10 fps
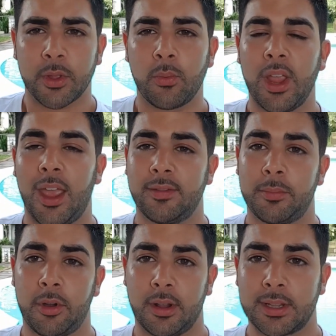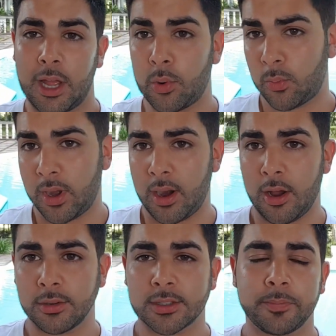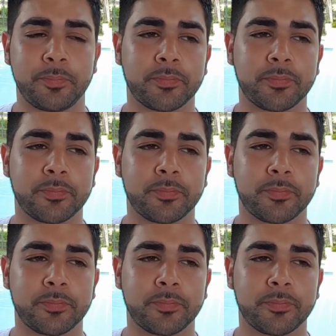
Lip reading: we have the product in our warehouse,